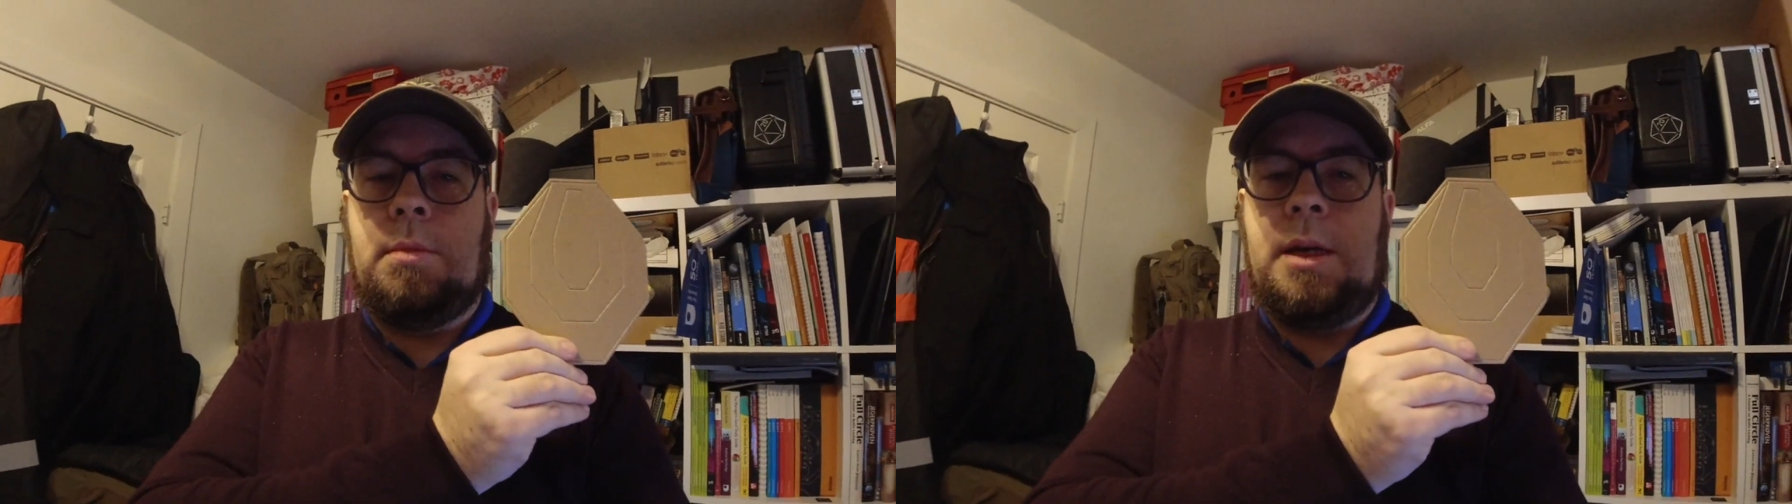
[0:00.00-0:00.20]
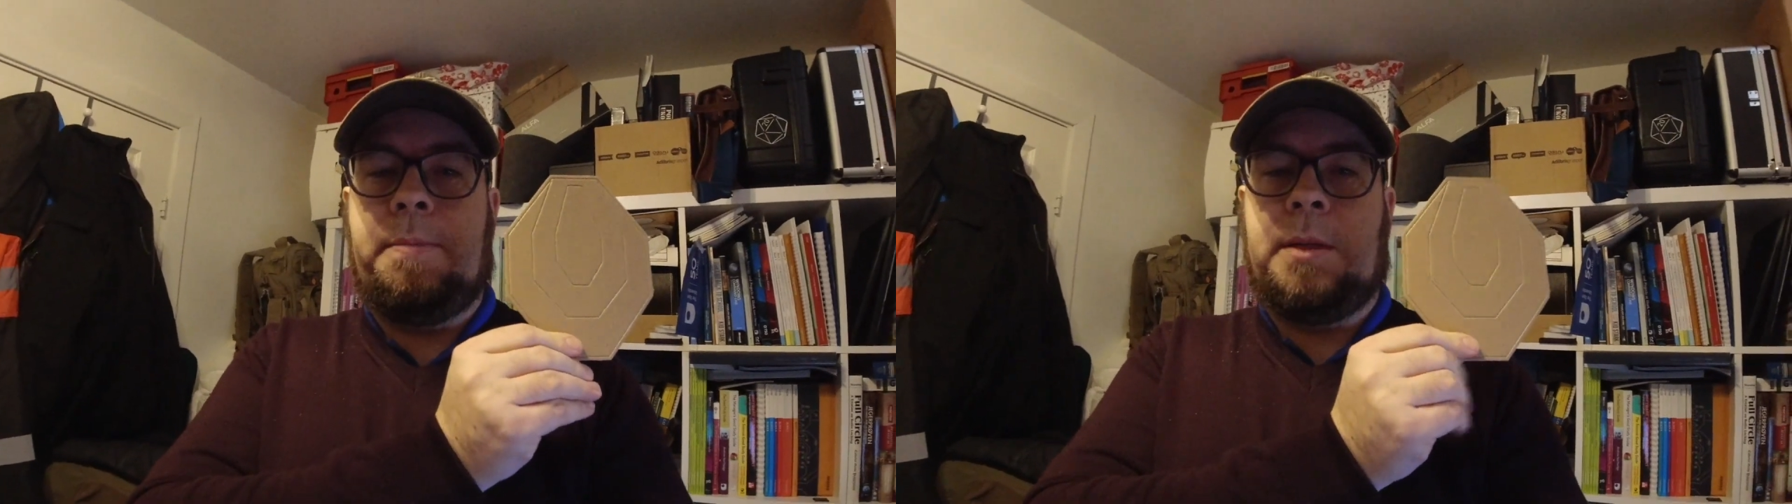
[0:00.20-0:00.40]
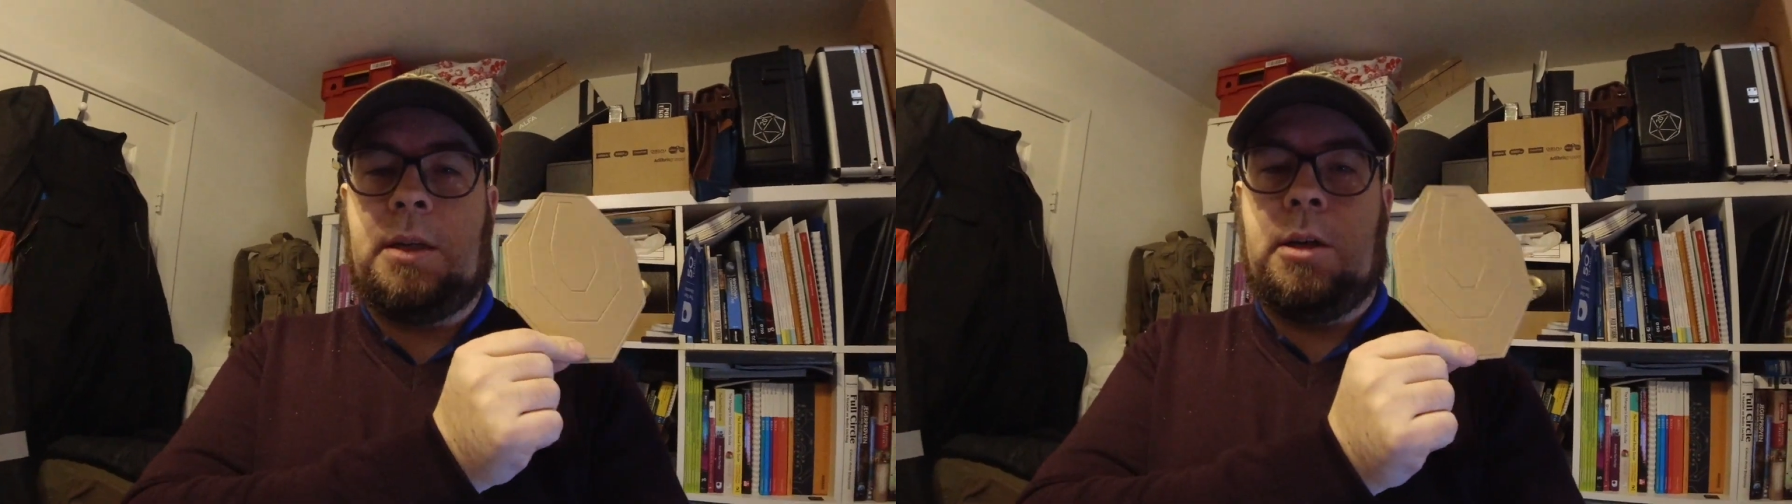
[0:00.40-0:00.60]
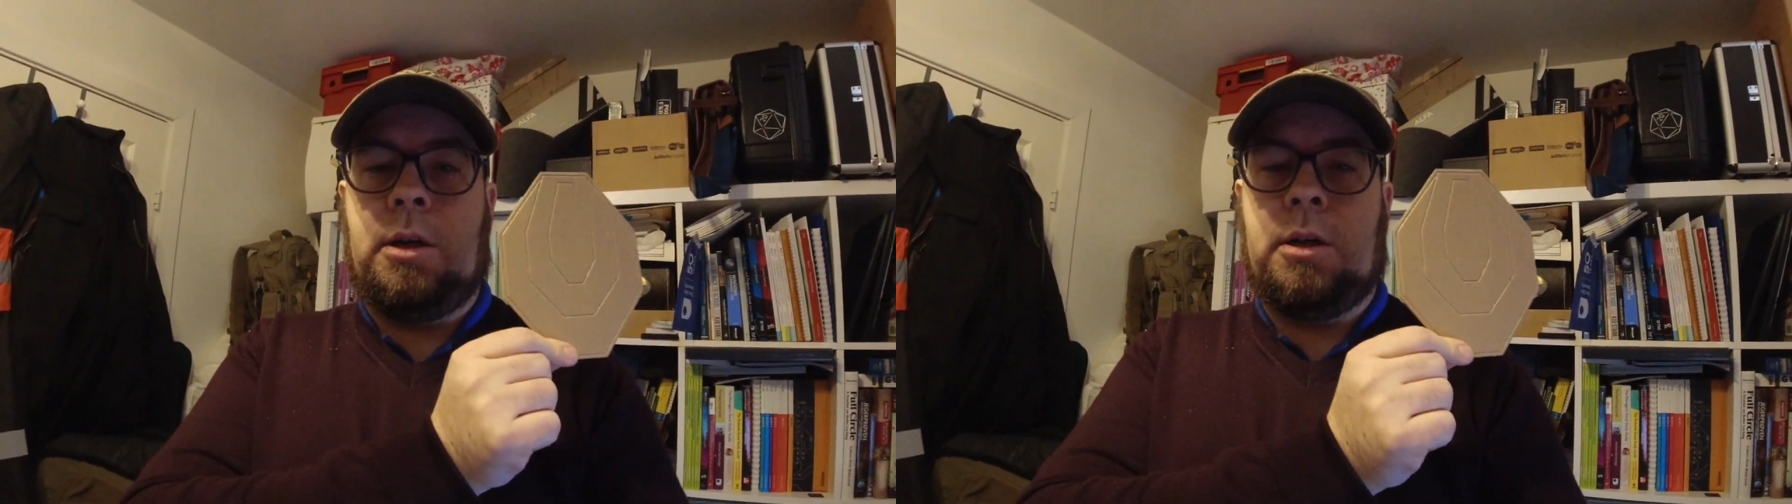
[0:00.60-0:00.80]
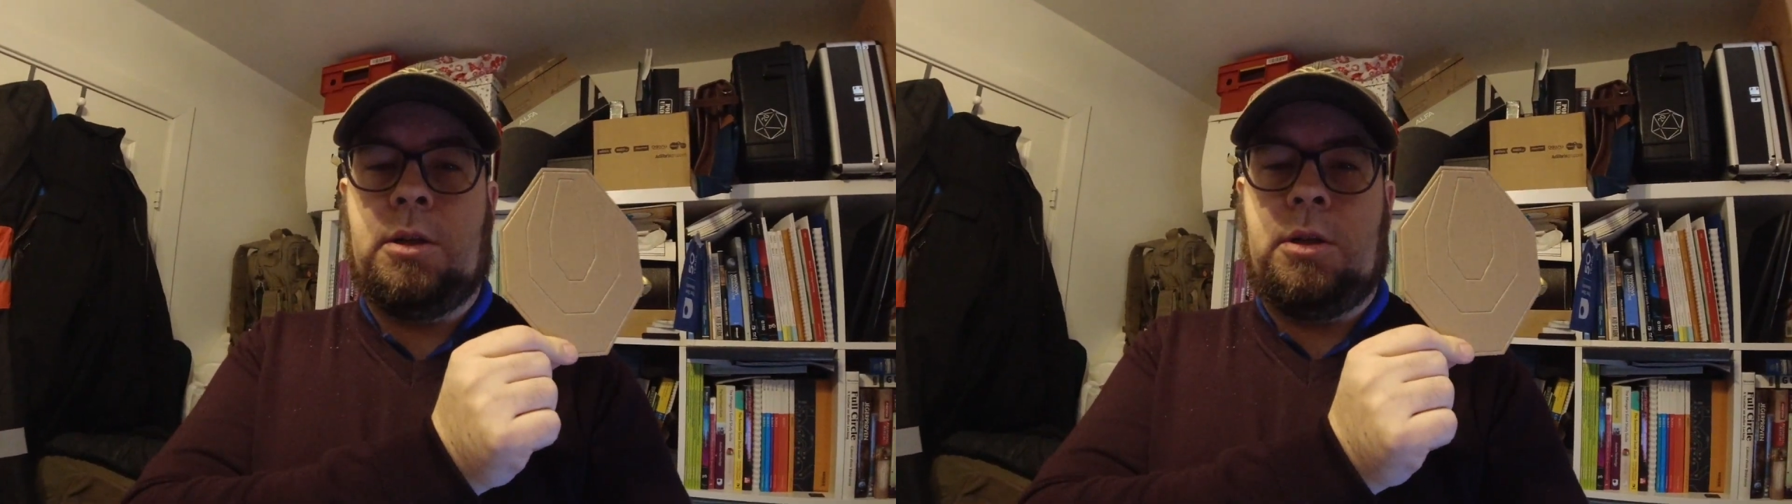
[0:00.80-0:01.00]
IPSC
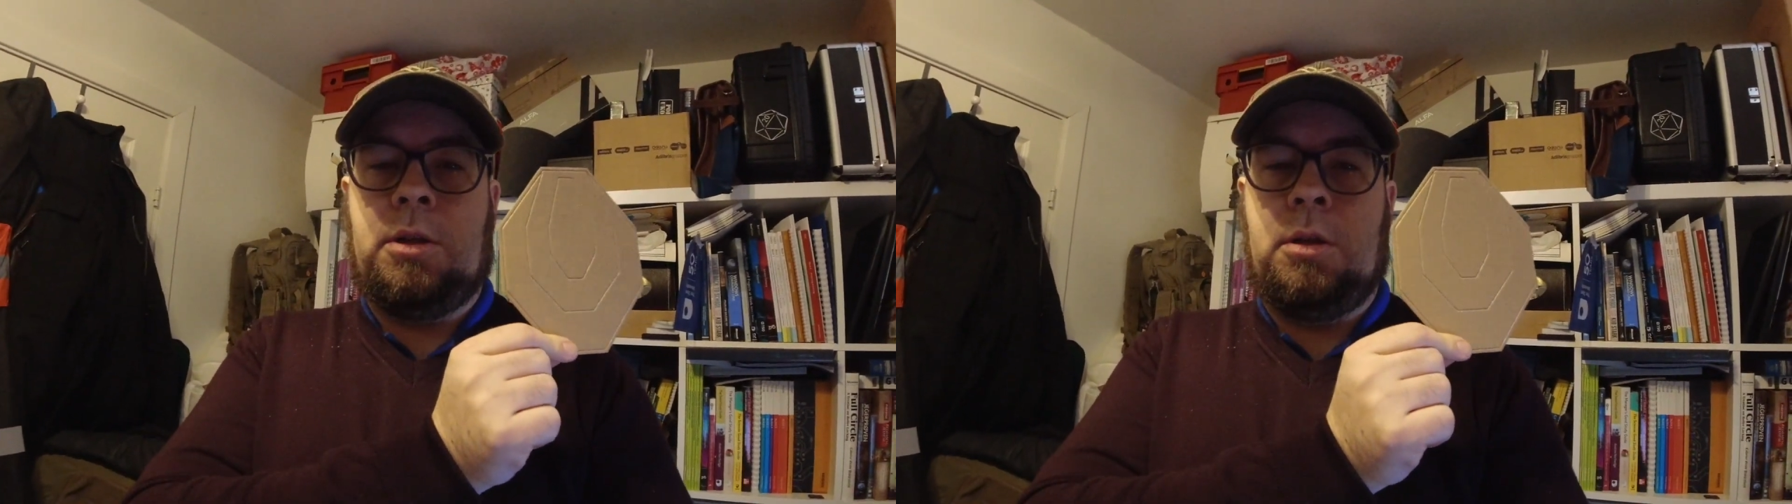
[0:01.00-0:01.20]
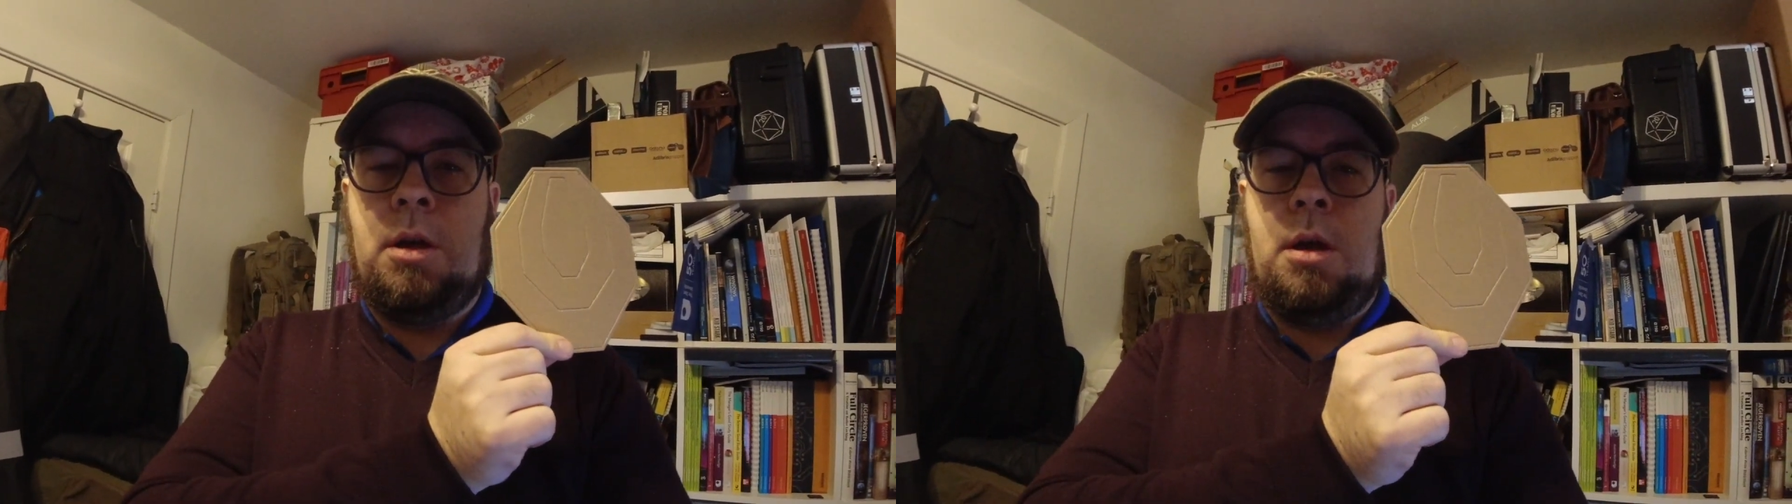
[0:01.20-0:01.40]
targets.